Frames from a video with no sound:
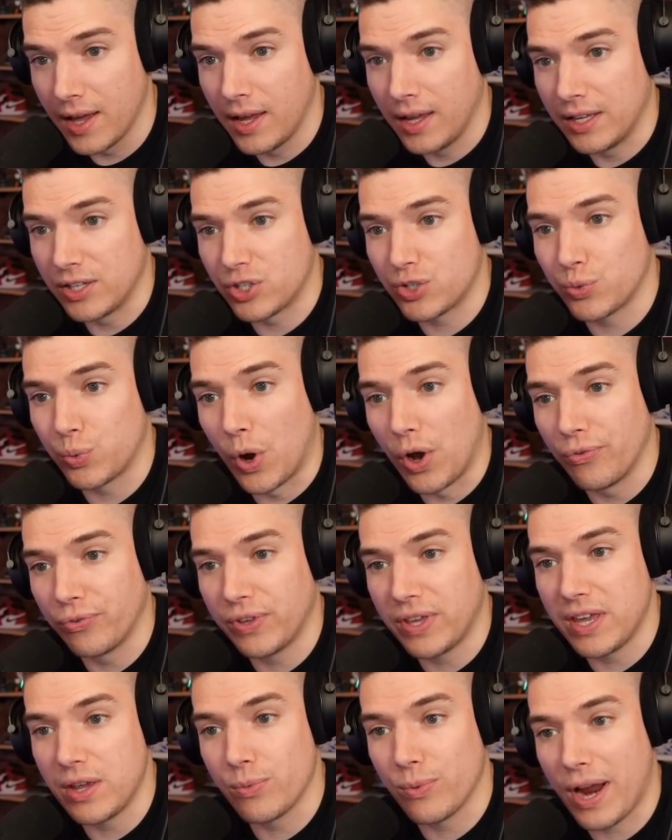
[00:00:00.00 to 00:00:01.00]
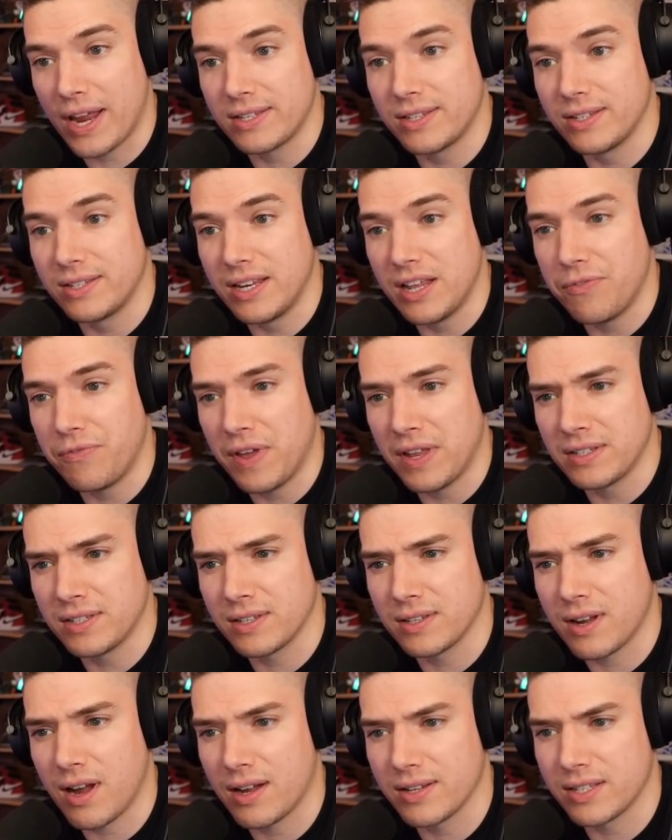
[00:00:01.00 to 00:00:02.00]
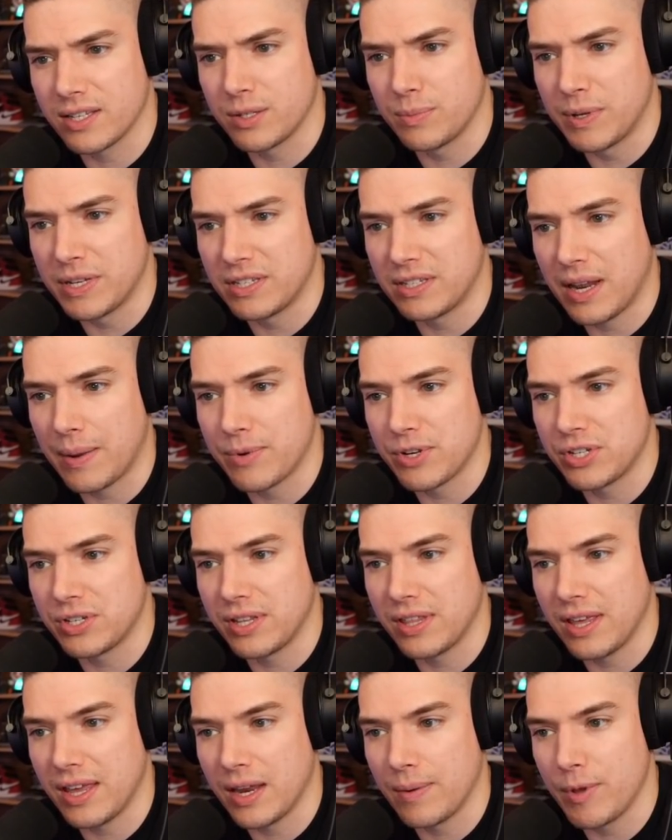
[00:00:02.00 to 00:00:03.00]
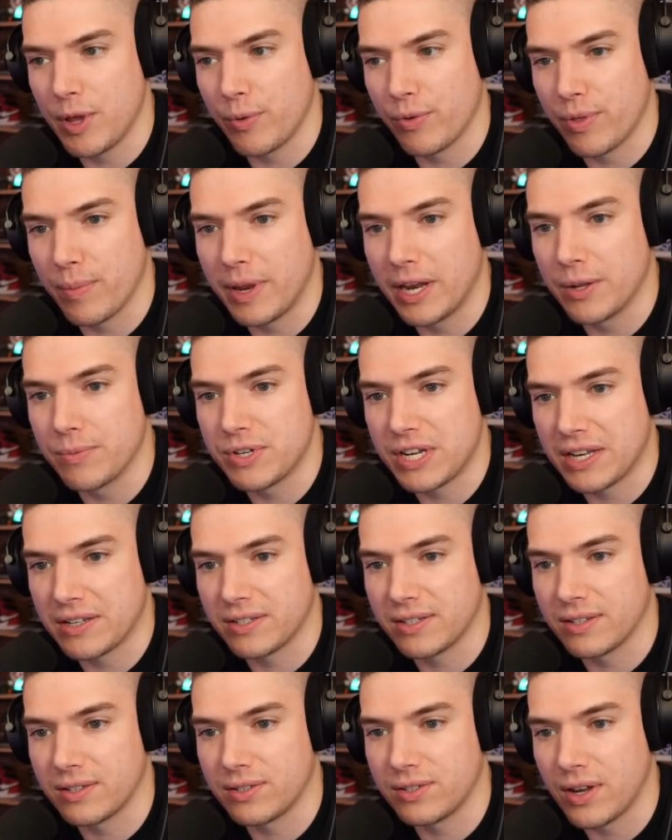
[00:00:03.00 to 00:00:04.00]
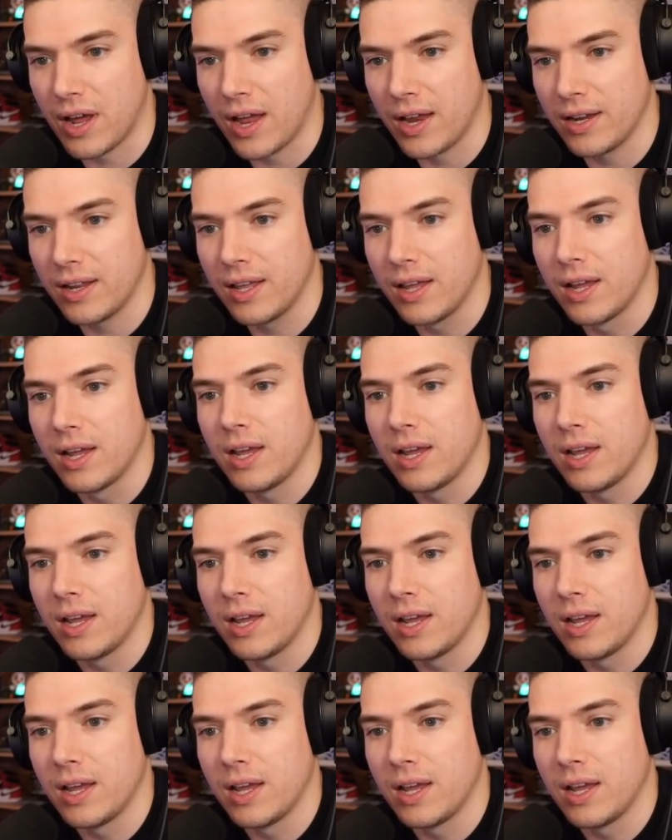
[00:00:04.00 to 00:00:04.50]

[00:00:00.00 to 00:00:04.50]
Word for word: His 12 Ki raises defense and causes mince damage to the enemy with a medium chance to stun.